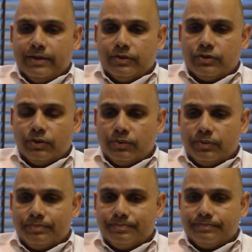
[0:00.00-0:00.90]

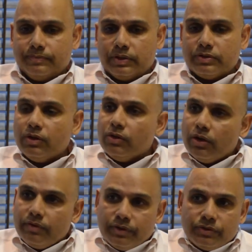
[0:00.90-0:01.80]
So there's a
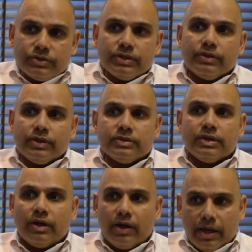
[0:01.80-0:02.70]
lot of interesting things
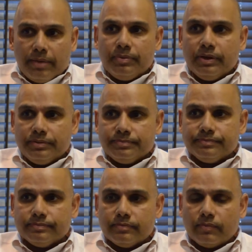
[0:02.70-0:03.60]
that are happening.
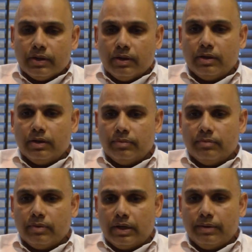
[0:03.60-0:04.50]

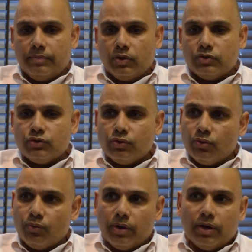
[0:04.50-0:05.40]
I'm not sure
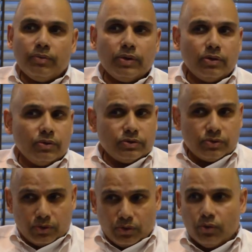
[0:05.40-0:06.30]
where we're going
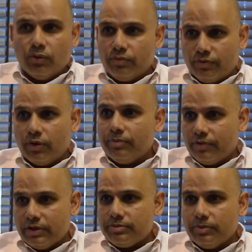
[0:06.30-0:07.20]
to go from
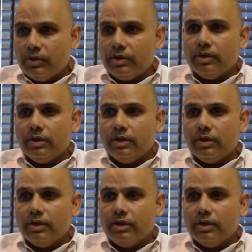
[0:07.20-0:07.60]
Facebook.